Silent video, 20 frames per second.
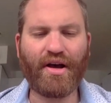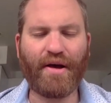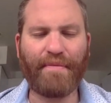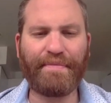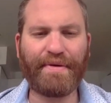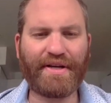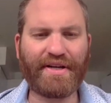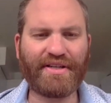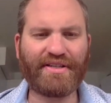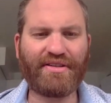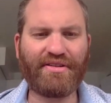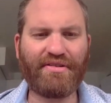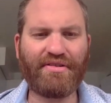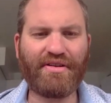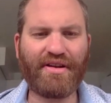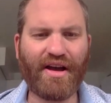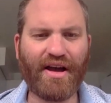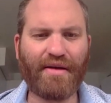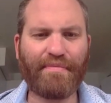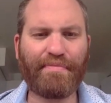uh, because they're
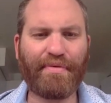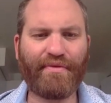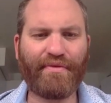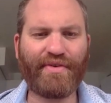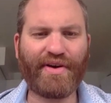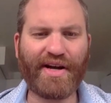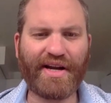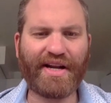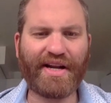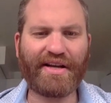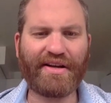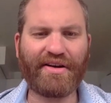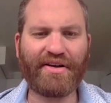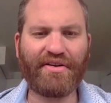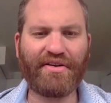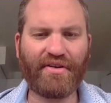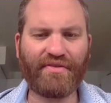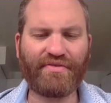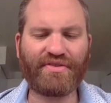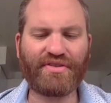not providing
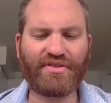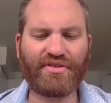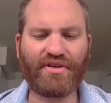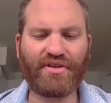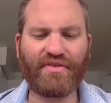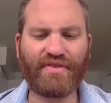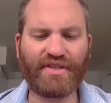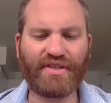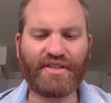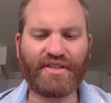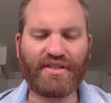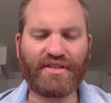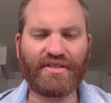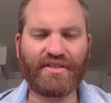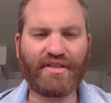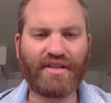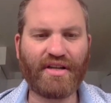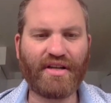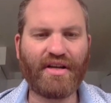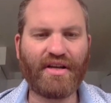enough
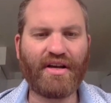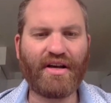services.